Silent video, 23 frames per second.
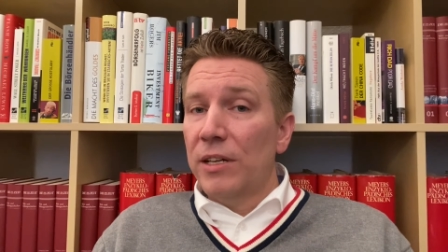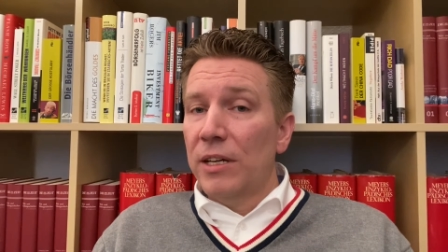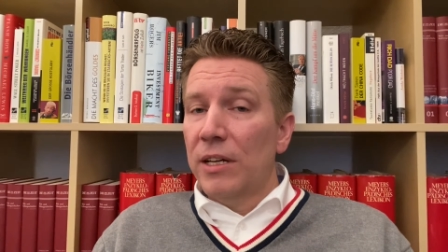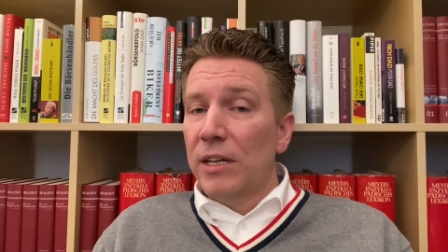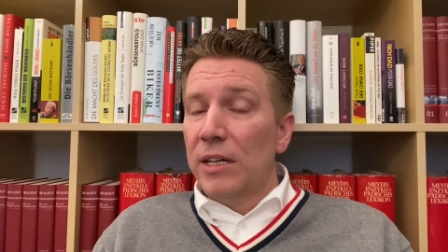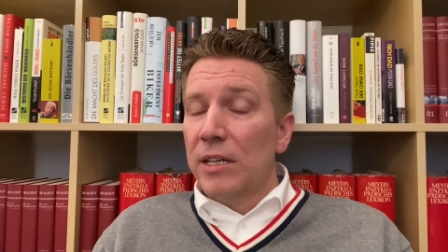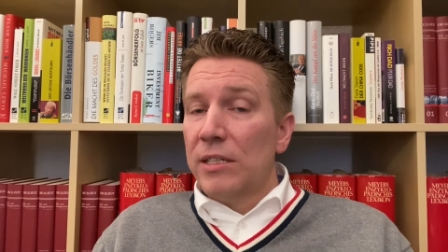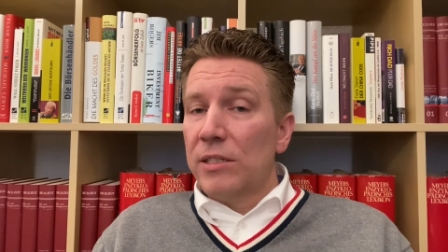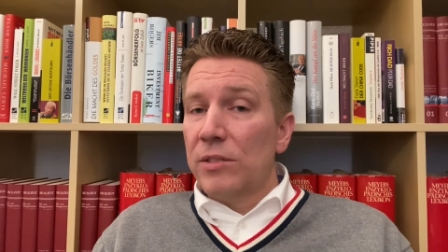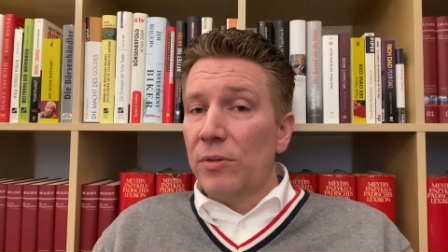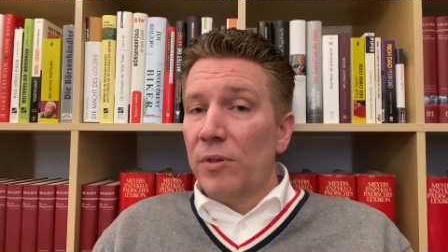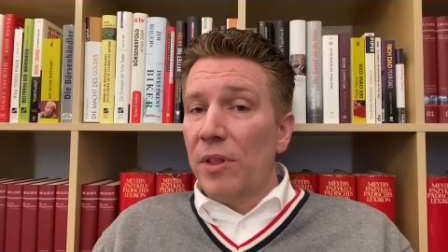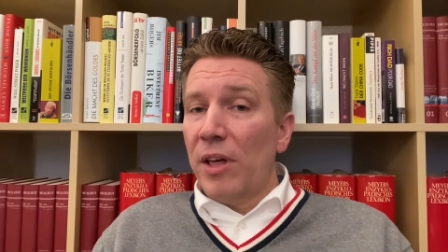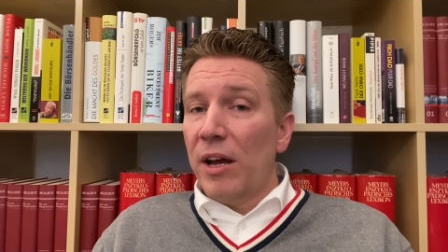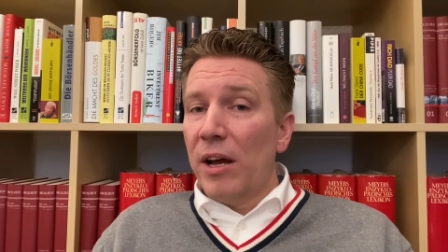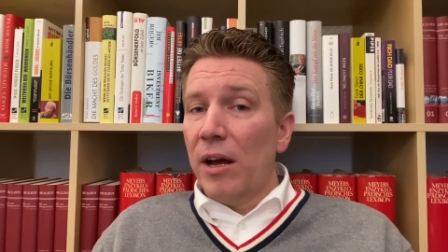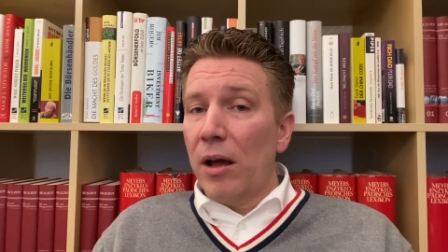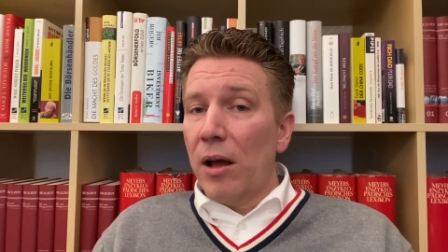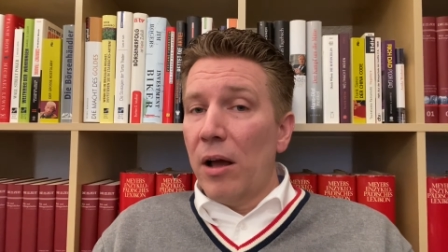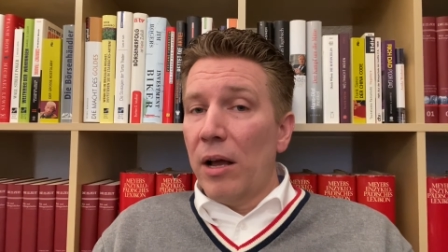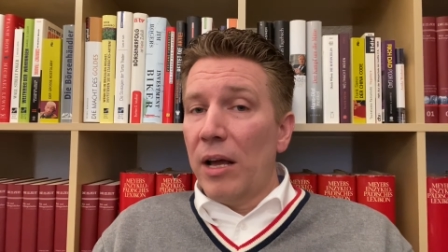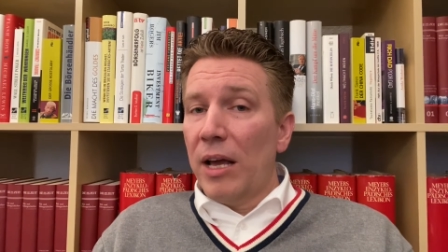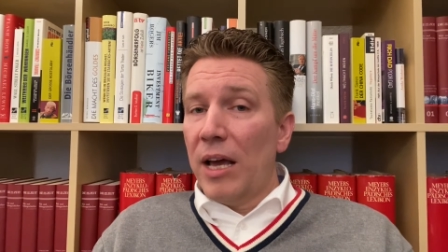So there
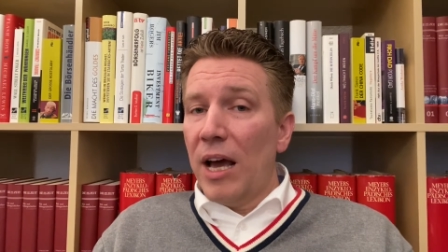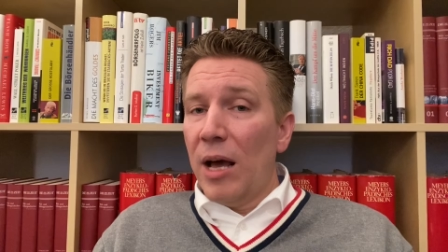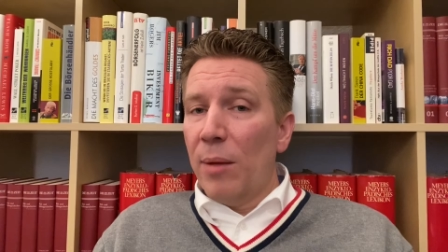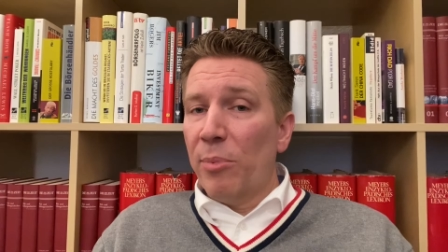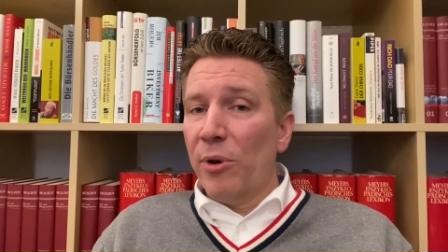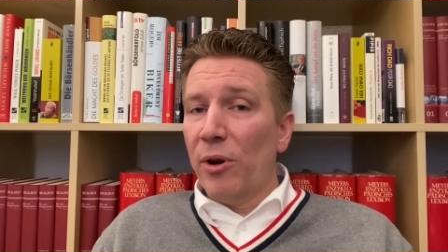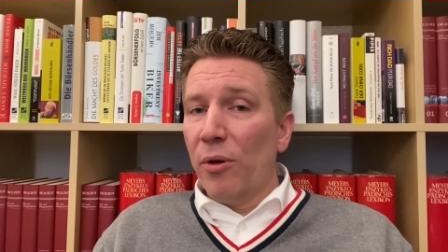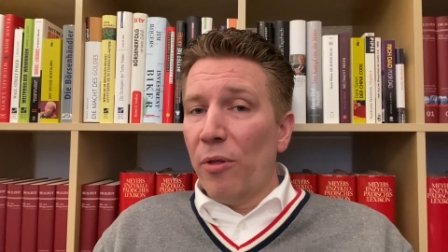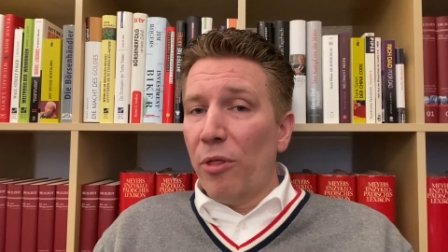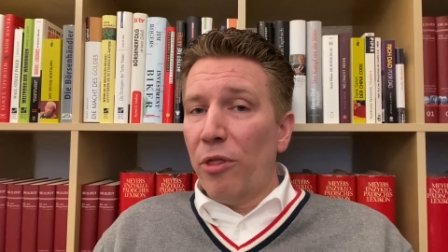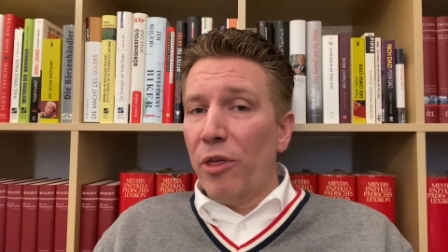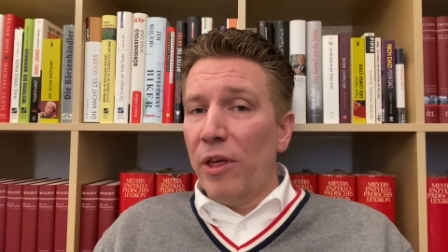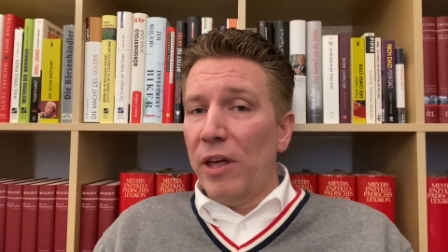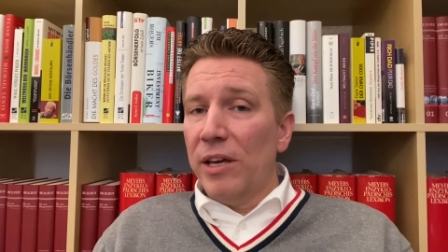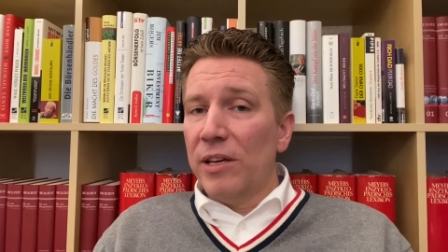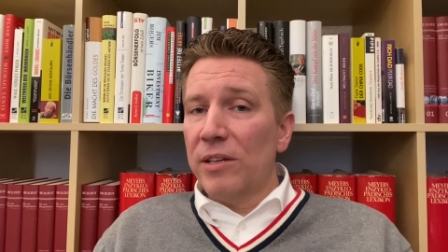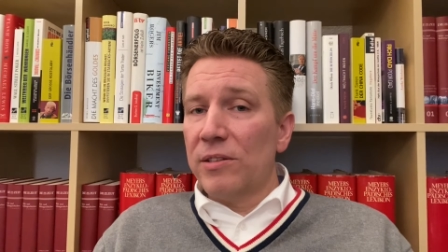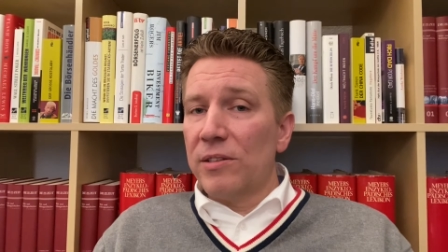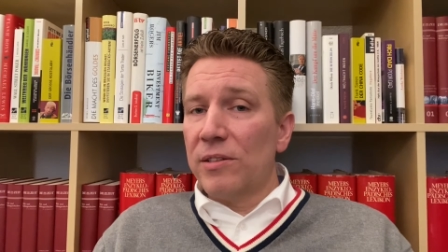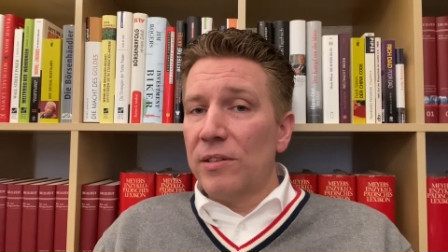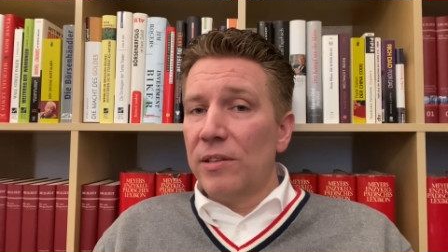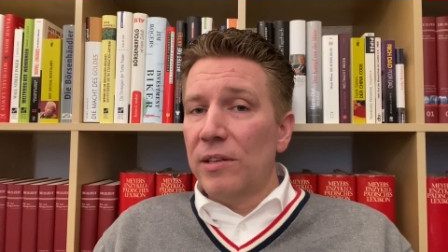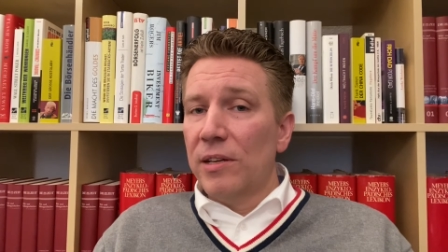are a couple of
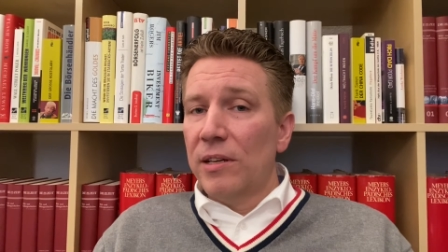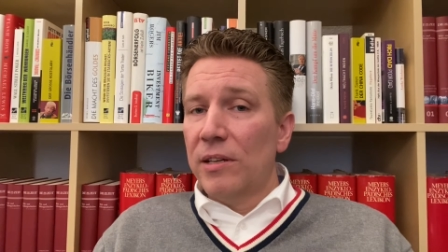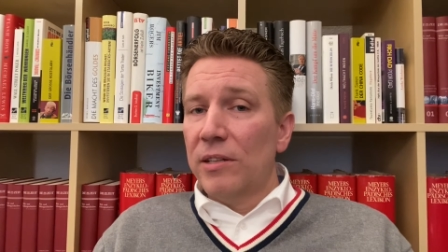things